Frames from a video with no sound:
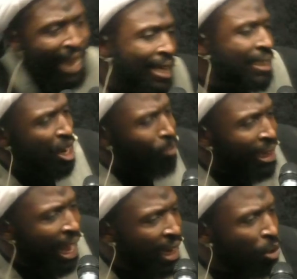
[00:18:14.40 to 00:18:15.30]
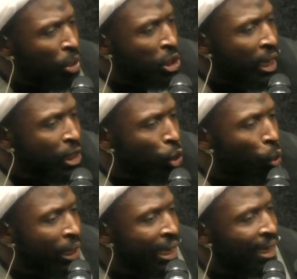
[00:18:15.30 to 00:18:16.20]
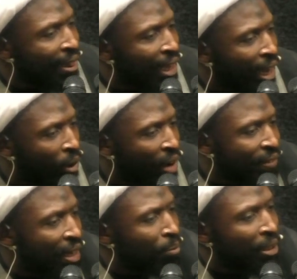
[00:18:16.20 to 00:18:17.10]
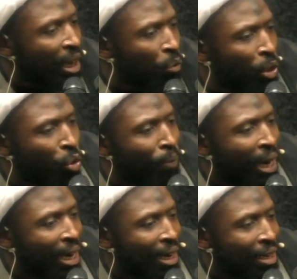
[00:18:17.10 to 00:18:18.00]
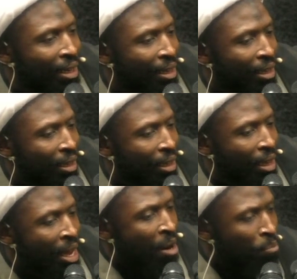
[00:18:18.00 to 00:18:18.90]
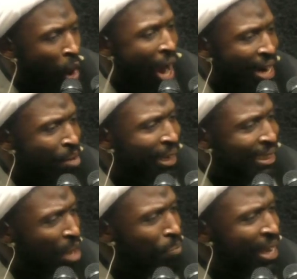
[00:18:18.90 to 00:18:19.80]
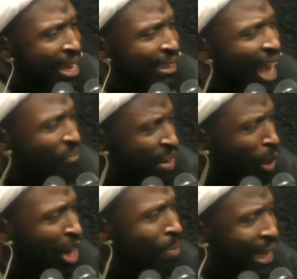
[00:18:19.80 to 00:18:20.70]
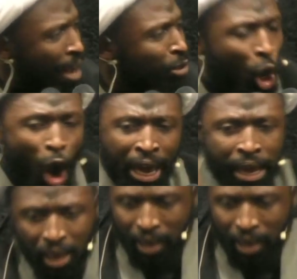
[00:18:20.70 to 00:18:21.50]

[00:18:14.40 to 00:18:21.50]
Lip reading: as Ramadan, we change holier than thou. After Ramadan, we go back. Muharram, the same begins. Everybody becomes holy.